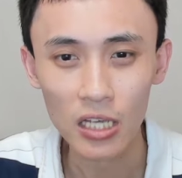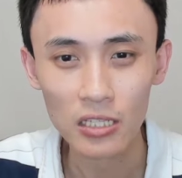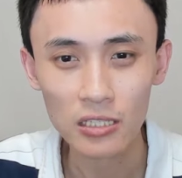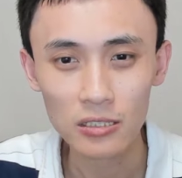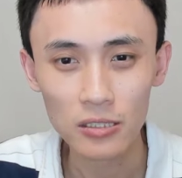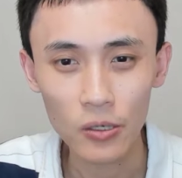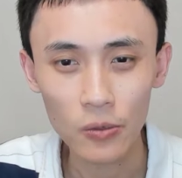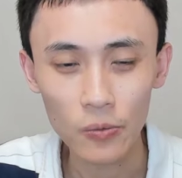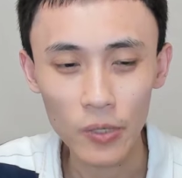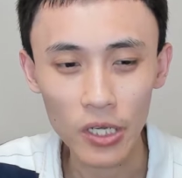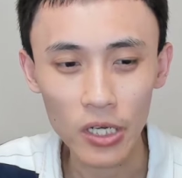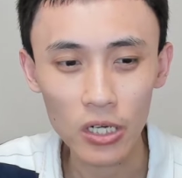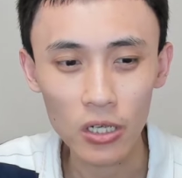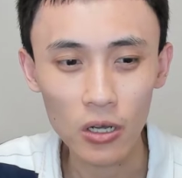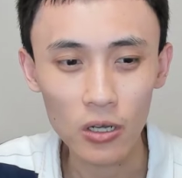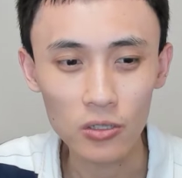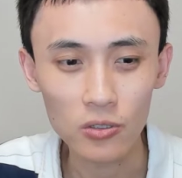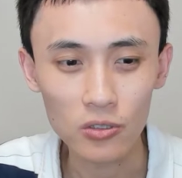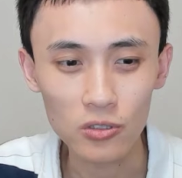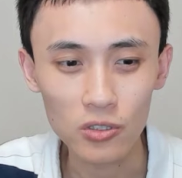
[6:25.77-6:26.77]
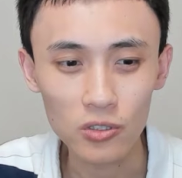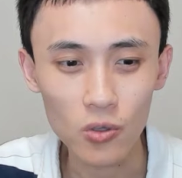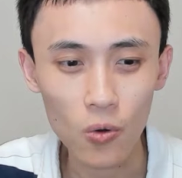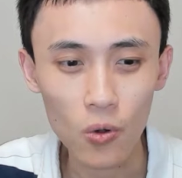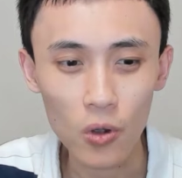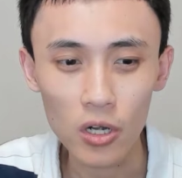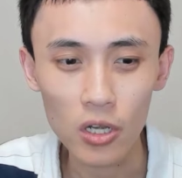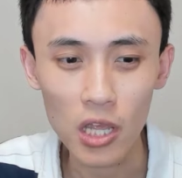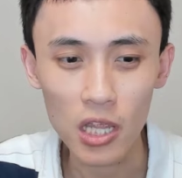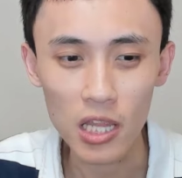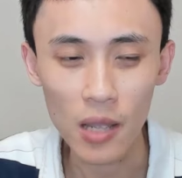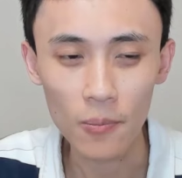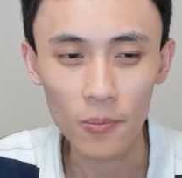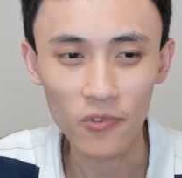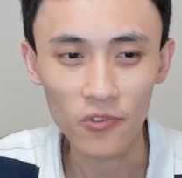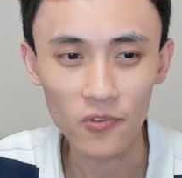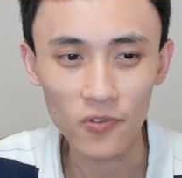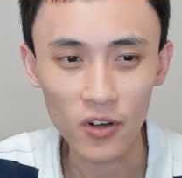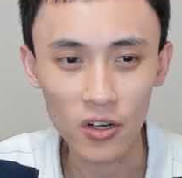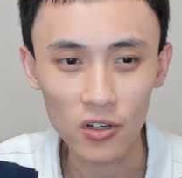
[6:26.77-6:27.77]
So we are going to sort
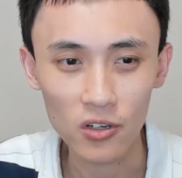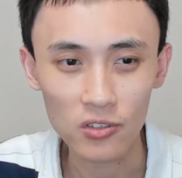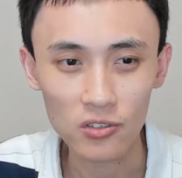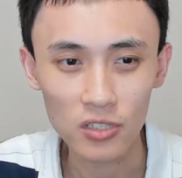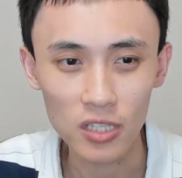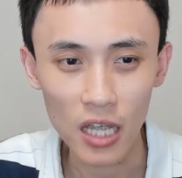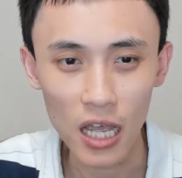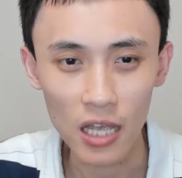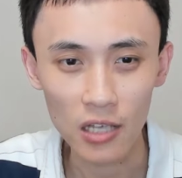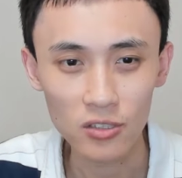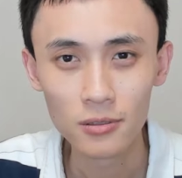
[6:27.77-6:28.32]
them first.